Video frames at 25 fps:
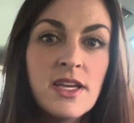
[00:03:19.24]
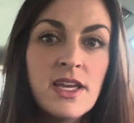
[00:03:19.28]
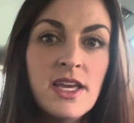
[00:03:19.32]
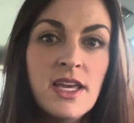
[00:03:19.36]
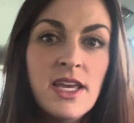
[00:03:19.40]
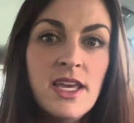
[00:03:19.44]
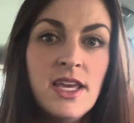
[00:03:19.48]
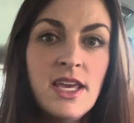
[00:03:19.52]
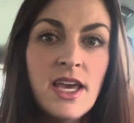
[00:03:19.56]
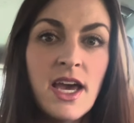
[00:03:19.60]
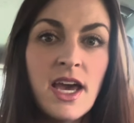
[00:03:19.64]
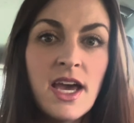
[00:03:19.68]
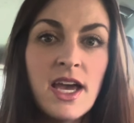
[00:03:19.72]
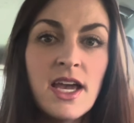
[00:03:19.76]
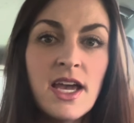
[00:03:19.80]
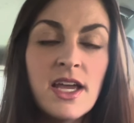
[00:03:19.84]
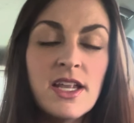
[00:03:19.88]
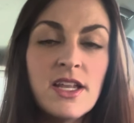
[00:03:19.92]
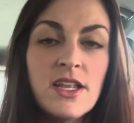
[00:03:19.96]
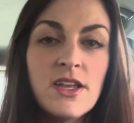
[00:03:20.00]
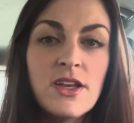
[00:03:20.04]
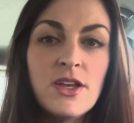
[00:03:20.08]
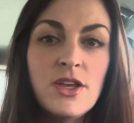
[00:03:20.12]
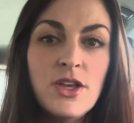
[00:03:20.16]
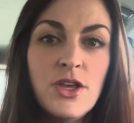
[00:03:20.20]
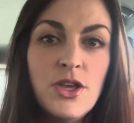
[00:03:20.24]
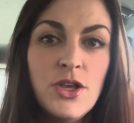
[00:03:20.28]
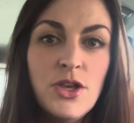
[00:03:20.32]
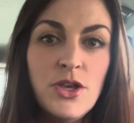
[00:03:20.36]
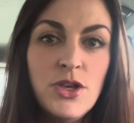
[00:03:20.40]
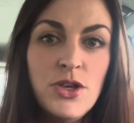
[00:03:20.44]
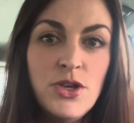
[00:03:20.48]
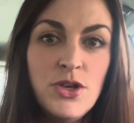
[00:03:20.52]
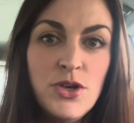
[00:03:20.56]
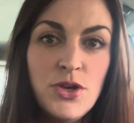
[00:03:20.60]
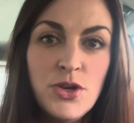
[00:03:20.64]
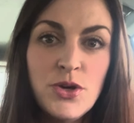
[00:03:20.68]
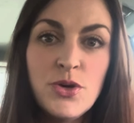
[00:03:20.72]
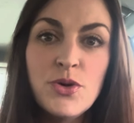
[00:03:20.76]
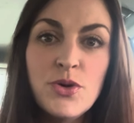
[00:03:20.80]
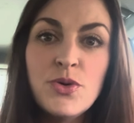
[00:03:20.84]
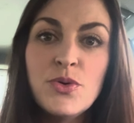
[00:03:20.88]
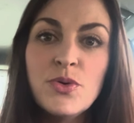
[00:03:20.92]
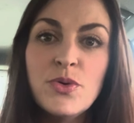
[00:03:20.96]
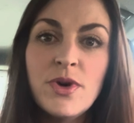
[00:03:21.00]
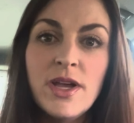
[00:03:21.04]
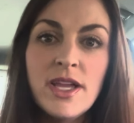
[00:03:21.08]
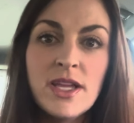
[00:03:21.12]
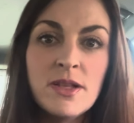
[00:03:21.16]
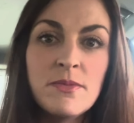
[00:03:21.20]
He had you
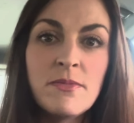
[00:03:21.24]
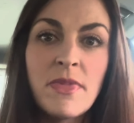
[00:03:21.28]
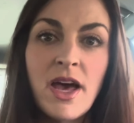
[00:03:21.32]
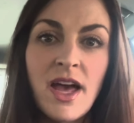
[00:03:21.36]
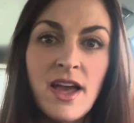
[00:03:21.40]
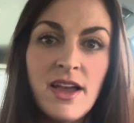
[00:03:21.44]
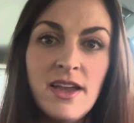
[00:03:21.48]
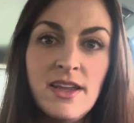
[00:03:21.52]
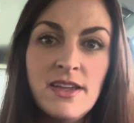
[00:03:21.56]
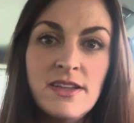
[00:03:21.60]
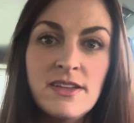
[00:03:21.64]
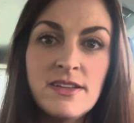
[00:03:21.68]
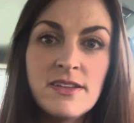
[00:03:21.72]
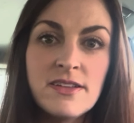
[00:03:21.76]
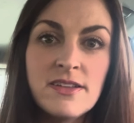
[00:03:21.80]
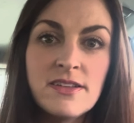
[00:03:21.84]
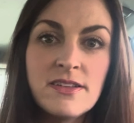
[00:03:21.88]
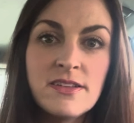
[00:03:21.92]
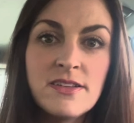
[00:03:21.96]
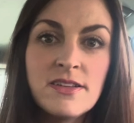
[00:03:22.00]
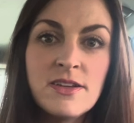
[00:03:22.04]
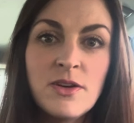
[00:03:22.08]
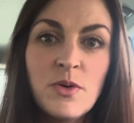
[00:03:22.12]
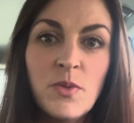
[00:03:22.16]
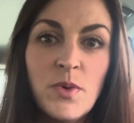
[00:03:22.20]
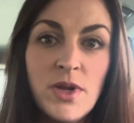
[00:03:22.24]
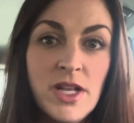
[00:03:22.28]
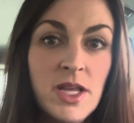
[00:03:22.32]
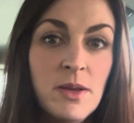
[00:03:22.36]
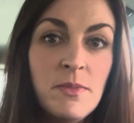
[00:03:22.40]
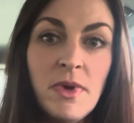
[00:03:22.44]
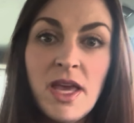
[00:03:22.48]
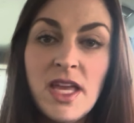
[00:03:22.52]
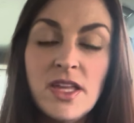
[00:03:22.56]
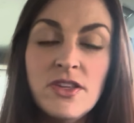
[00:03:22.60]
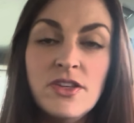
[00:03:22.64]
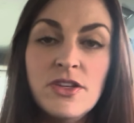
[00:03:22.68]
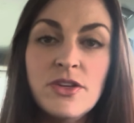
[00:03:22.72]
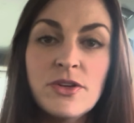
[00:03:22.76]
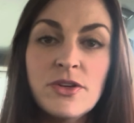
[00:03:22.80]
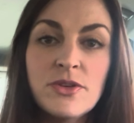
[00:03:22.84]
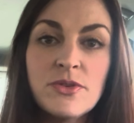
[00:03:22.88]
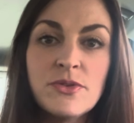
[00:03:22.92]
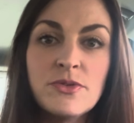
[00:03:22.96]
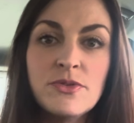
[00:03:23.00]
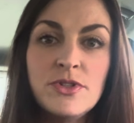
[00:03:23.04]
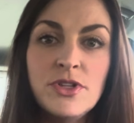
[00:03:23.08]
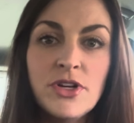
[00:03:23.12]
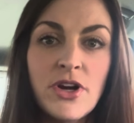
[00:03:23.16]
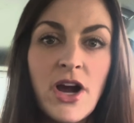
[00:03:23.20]
in mind when He made you.
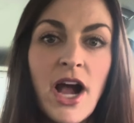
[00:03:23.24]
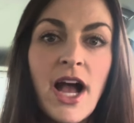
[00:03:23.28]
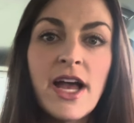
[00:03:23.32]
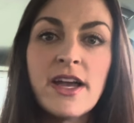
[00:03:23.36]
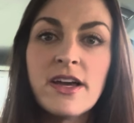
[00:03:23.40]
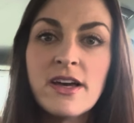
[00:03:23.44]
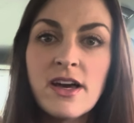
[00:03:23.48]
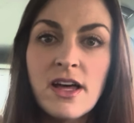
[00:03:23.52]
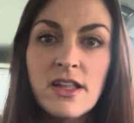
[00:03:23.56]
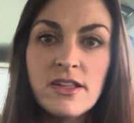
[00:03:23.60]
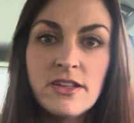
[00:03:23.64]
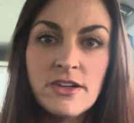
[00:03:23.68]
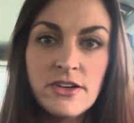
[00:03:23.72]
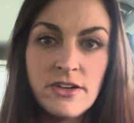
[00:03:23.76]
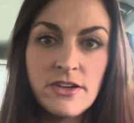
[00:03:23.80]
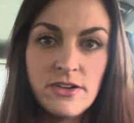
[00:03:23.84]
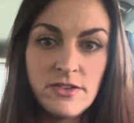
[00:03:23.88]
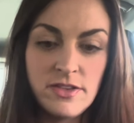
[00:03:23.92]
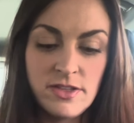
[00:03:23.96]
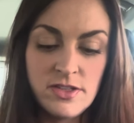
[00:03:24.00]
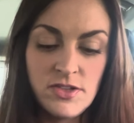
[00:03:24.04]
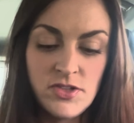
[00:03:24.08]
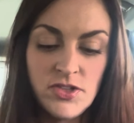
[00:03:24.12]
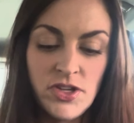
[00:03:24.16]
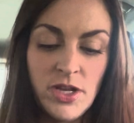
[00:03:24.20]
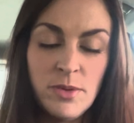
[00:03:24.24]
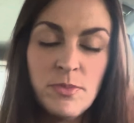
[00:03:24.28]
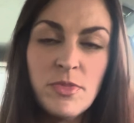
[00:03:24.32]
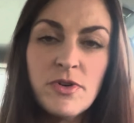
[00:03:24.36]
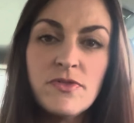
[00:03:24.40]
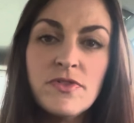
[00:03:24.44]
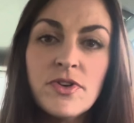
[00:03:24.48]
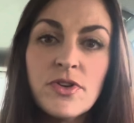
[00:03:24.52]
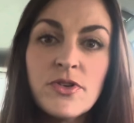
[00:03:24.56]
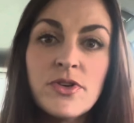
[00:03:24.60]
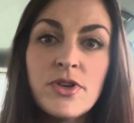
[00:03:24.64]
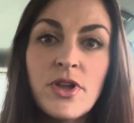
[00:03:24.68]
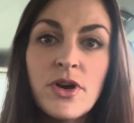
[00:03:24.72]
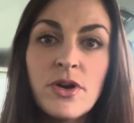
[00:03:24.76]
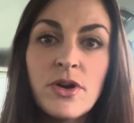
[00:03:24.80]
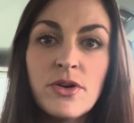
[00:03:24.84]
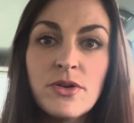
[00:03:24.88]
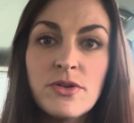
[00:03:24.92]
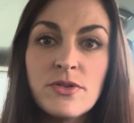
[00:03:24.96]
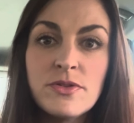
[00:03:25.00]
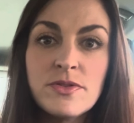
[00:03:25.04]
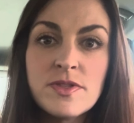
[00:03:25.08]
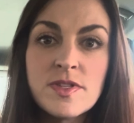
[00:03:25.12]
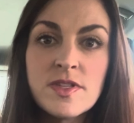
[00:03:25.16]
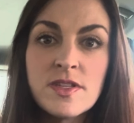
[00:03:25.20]
Your eye color, the shape of your
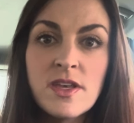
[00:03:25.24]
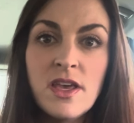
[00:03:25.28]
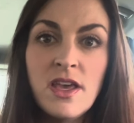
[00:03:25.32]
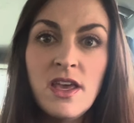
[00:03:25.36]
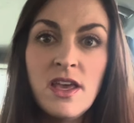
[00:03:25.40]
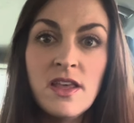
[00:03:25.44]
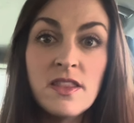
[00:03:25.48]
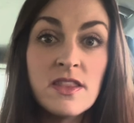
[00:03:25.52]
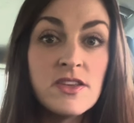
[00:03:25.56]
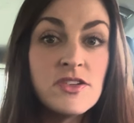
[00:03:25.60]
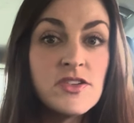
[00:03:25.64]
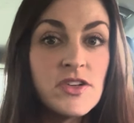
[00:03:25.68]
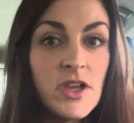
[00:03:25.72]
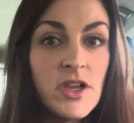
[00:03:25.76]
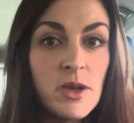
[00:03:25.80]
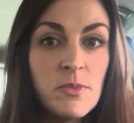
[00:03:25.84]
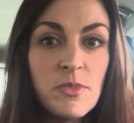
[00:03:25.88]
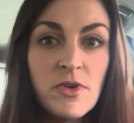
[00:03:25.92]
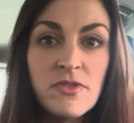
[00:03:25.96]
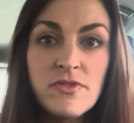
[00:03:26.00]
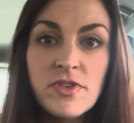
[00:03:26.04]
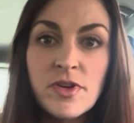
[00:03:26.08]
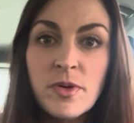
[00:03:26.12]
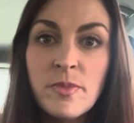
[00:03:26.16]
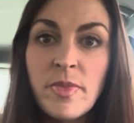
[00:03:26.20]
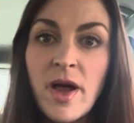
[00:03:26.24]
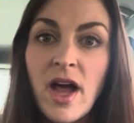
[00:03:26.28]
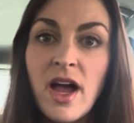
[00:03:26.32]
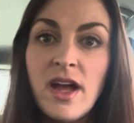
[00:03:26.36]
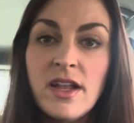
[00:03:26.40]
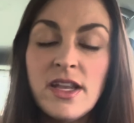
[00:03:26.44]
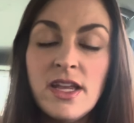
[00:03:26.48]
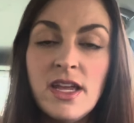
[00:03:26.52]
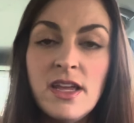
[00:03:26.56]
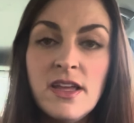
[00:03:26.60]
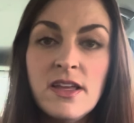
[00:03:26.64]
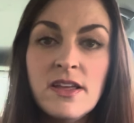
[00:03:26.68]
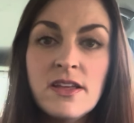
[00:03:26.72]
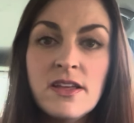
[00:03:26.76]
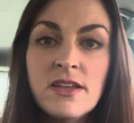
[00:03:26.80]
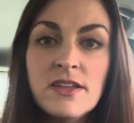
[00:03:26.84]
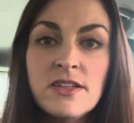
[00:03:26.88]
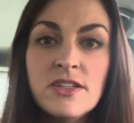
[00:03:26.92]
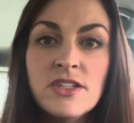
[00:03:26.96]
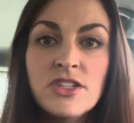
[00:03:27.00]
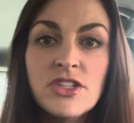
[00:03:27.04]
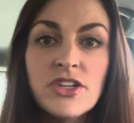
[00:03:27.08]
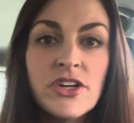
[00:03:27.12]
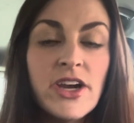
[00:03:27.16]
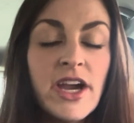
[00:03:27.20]
nose, the shape of your body,
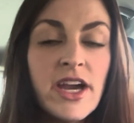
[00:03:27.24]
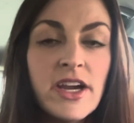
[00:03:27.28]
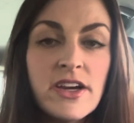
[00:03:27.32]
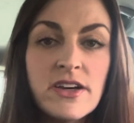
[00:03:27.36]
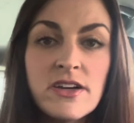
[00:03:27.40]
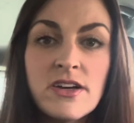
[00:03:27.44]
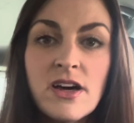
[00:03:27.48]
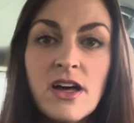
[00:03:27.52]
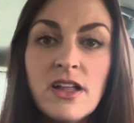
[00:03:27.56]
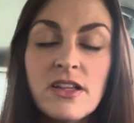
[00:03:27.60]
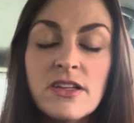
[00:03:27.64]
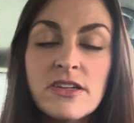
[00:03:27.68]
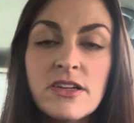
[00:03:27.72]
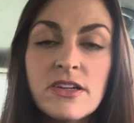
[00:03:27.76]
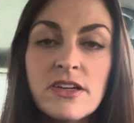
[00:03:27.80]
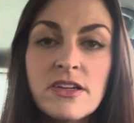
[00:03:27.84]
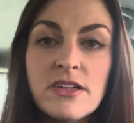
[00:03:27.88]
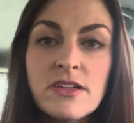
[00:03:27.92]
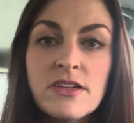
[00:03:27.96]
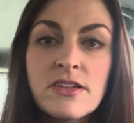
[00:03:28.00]
your hair color,